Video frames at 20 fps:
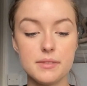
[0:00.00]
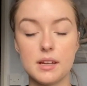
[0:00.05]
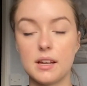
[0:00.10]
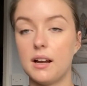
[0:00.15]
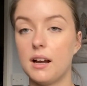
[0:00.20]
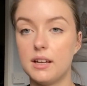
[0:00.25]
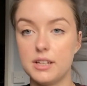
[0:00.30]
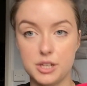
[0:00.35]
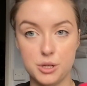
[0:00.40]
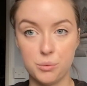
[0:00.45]

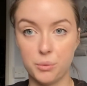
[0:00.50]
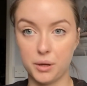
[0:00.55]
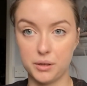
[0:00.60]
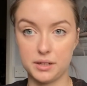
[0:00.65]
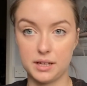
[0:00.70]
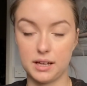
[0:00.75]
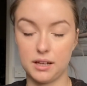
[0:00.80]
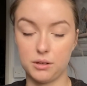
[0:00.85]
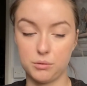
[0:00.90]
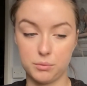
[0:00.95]
you won't get
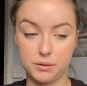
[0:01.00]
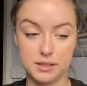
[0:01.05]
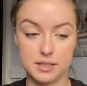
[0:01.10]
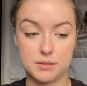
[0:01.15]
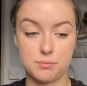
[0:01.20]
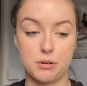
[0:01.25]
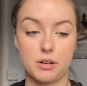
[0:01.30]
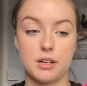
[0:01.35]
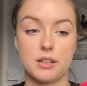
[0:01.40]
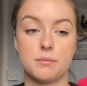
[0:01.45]
along with this
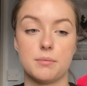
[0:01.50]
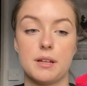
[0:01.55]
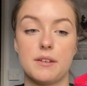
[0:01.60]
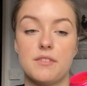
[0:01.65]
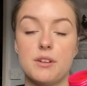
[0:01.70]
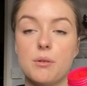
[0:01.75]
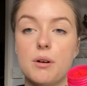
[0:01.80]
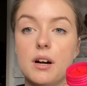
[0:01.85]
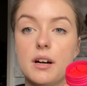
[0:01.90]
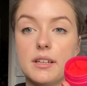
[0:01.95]
product, but if you
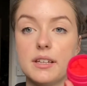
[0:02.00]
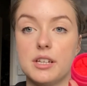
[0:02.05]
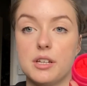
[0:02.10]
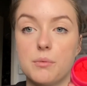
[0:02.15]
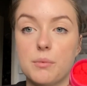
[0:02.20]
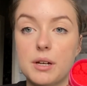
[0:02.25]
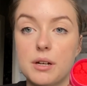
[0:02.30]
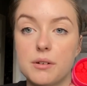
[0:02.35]
are, then you will.